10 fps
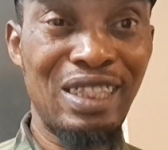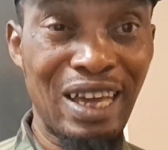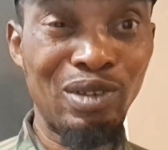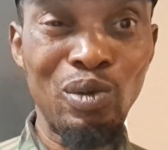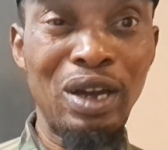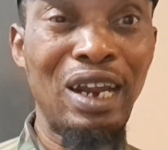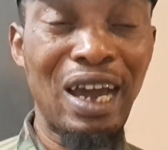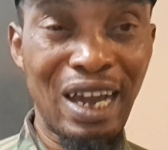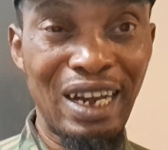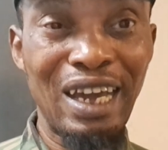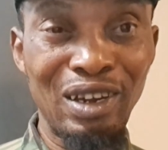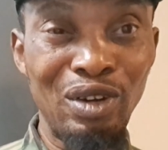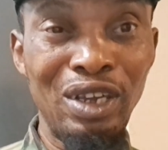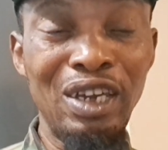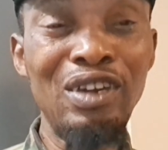That one I can
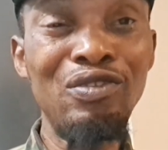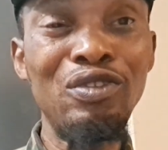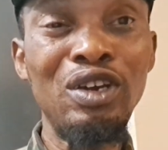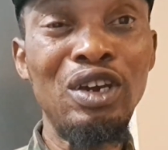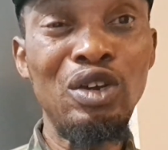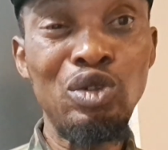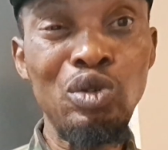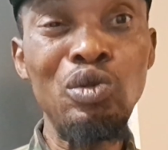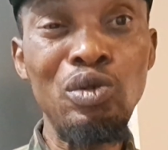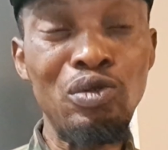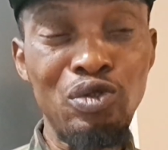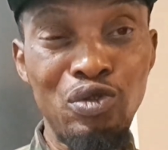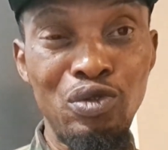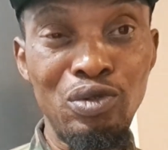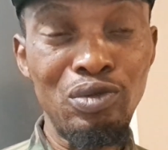agree. If two
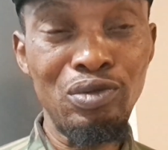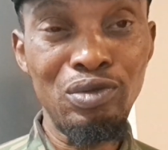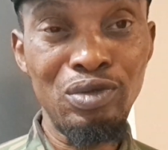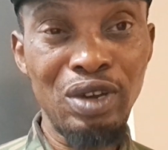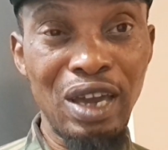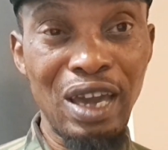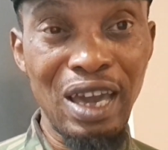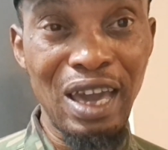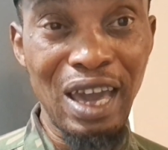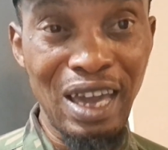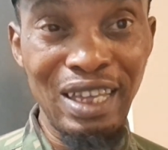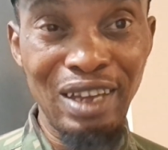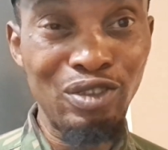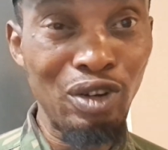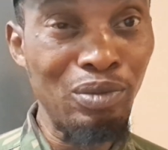
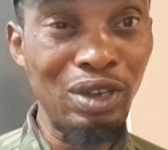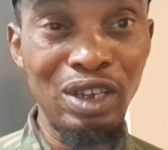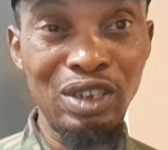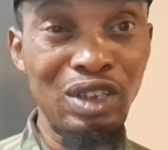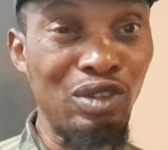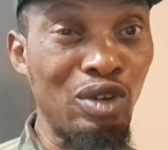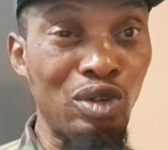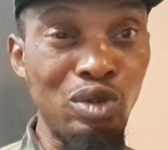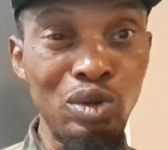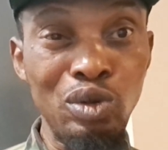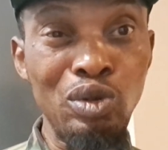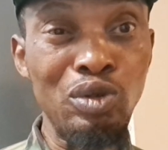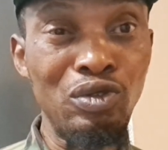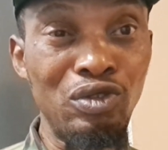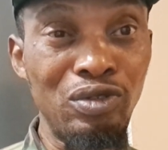elders from
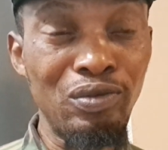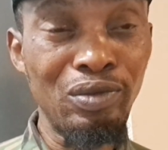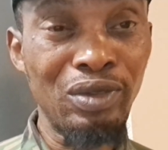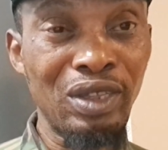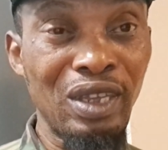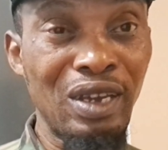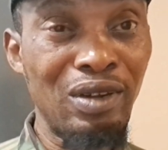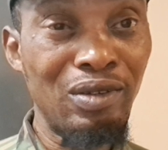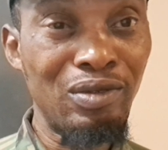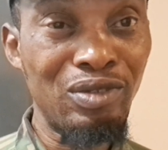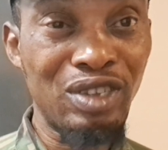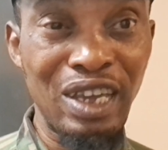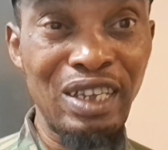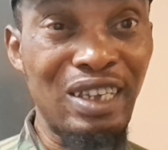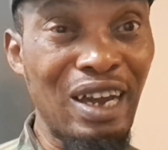two
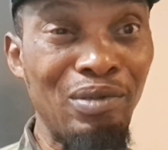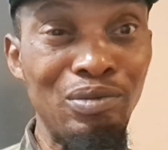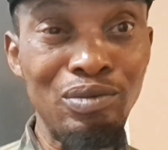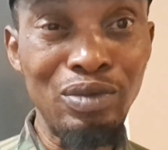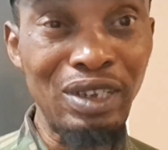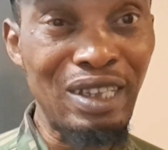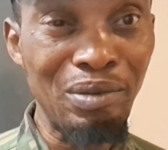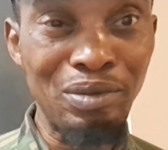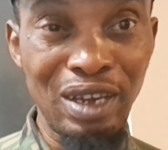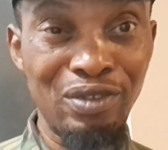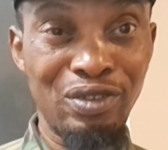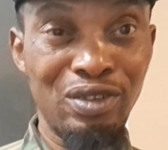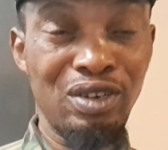states can meet themselves